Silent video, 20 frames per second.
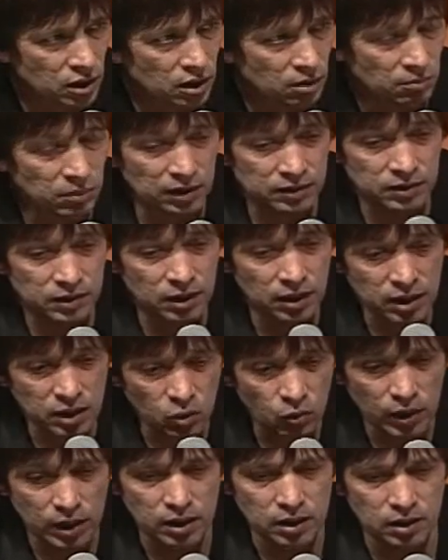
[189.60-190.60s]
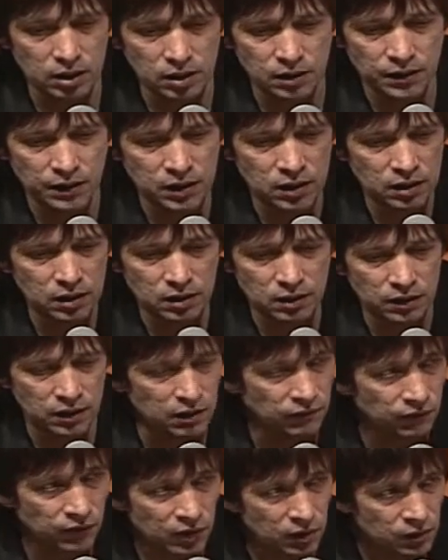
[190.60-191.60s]
But anyway, they
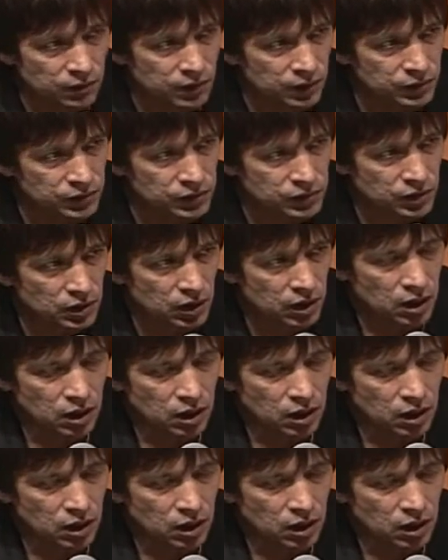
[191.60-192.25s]
feel this.